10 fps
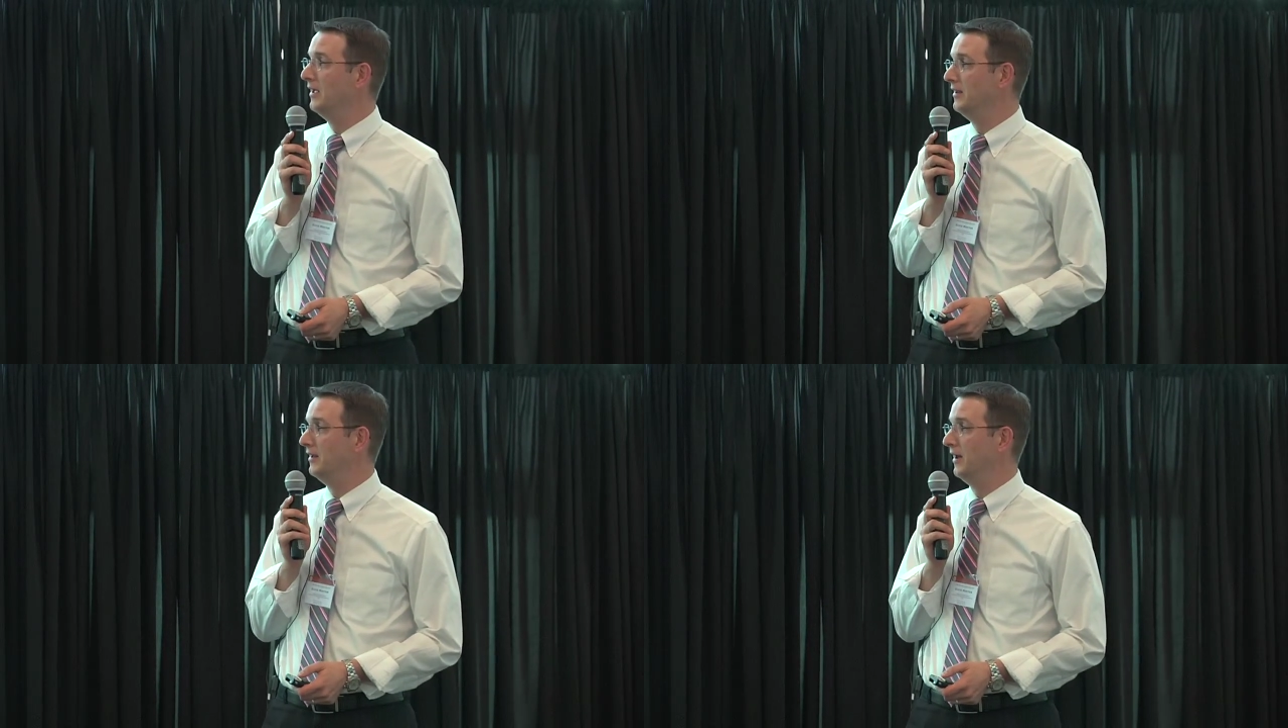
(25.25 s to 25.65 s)

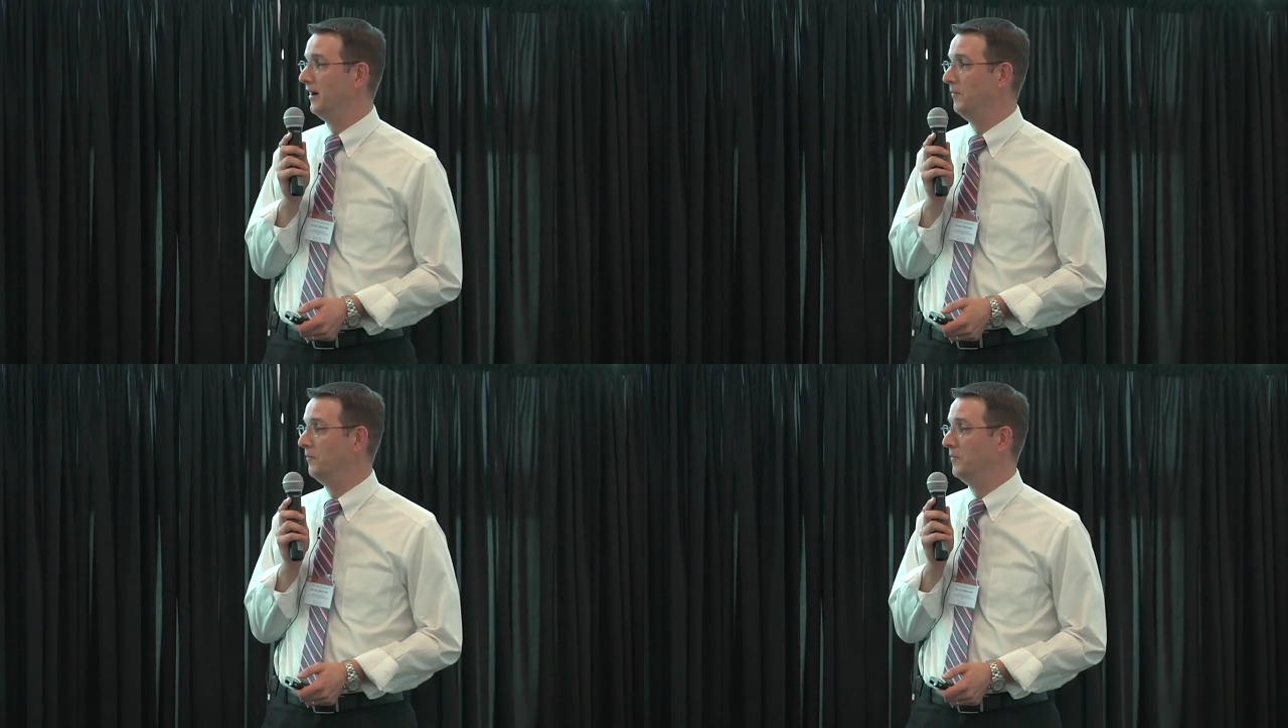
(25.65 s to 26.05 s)
in,
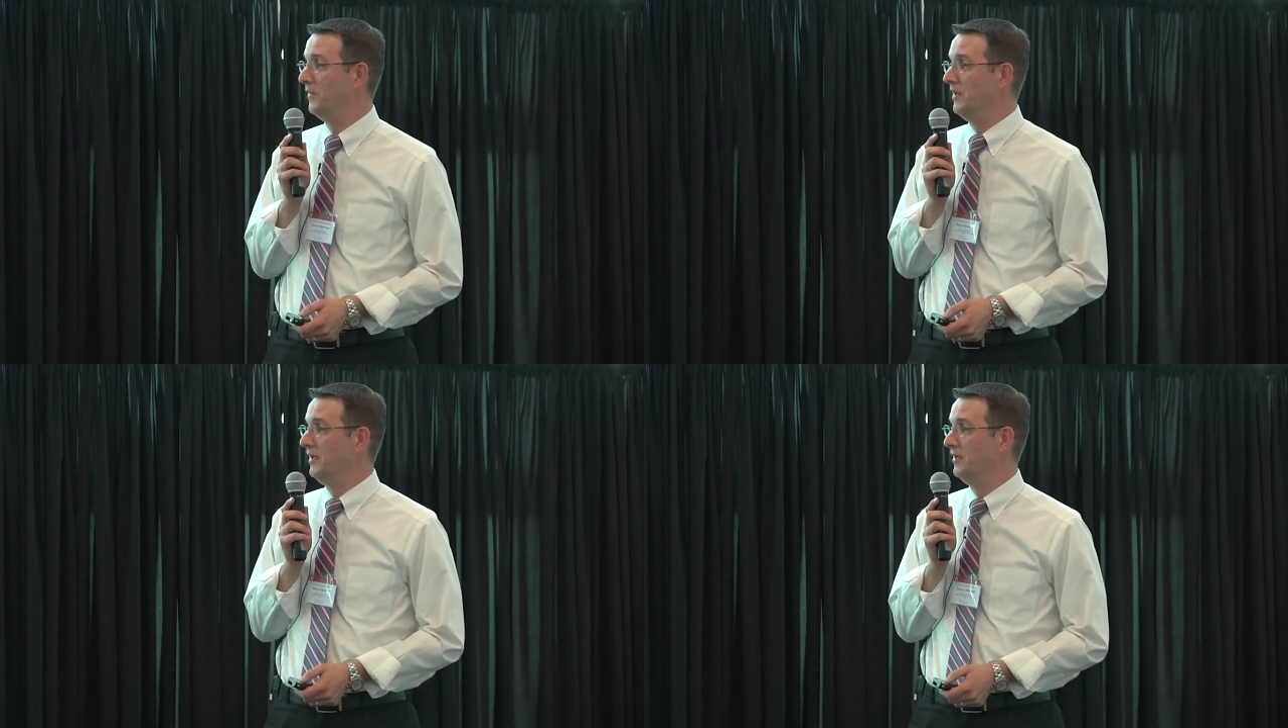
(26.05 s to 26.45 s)
um,
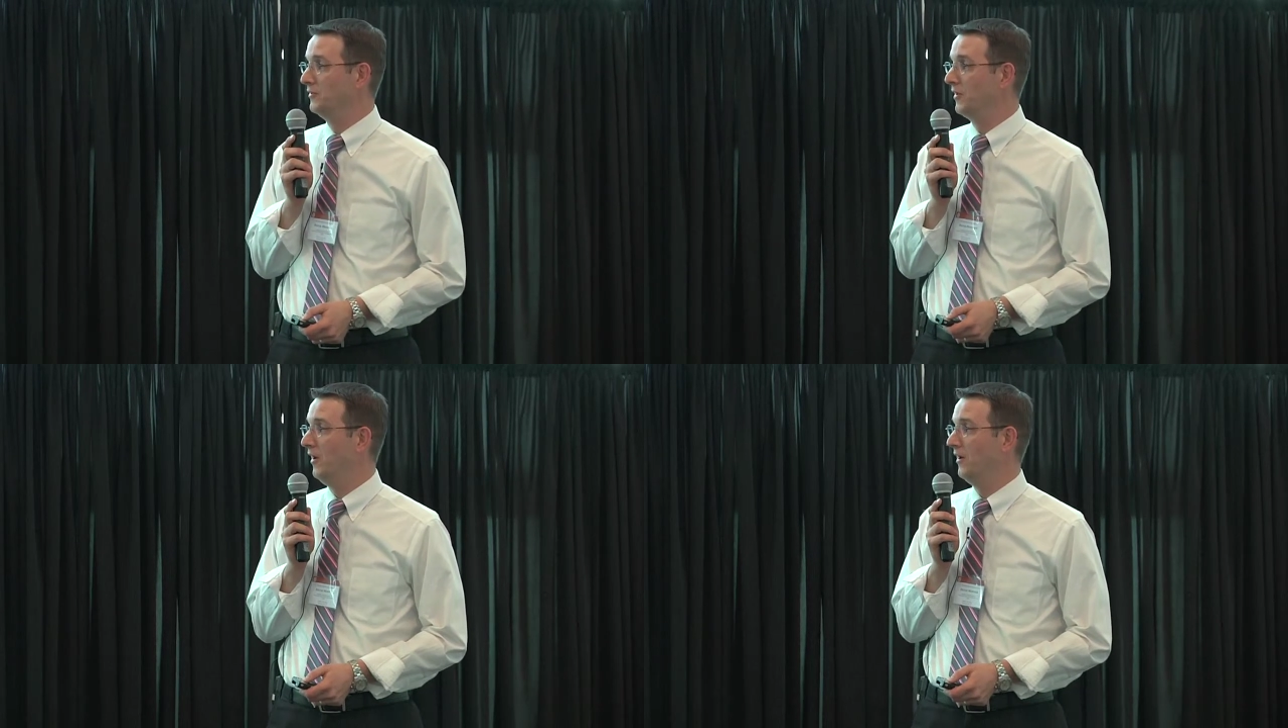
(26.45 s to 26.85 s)

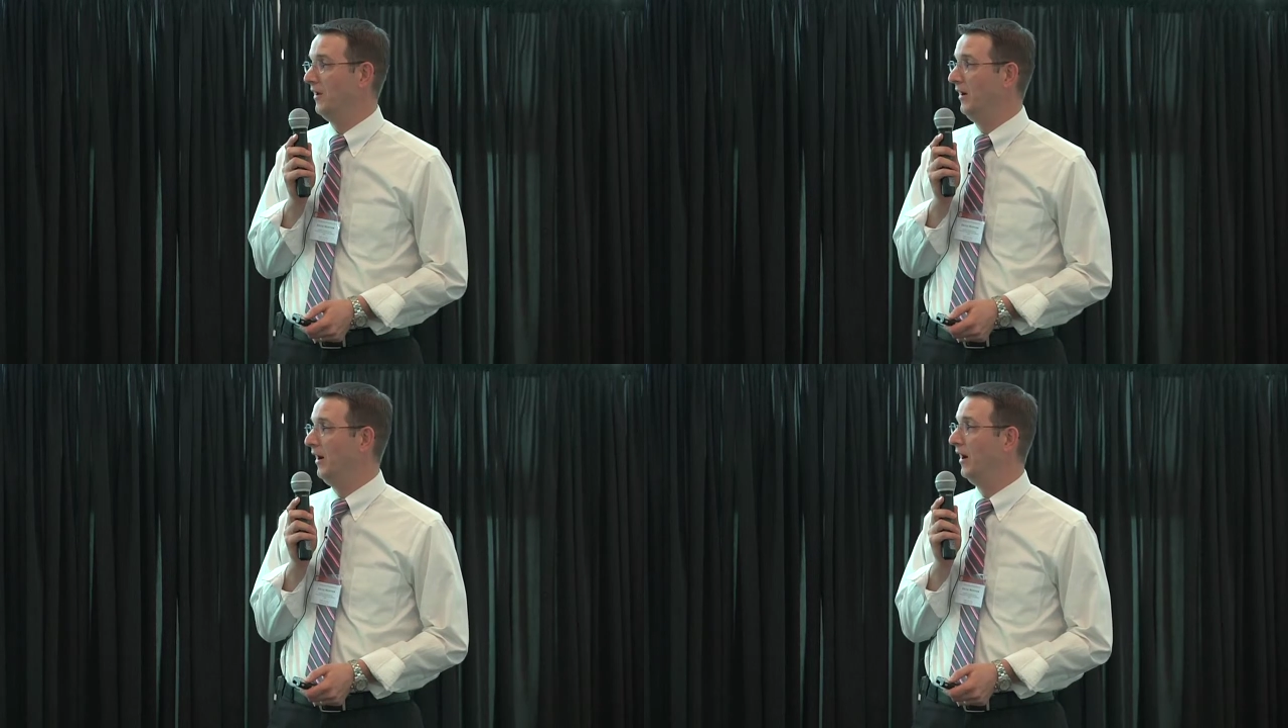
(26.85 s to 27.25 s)
in Ghana.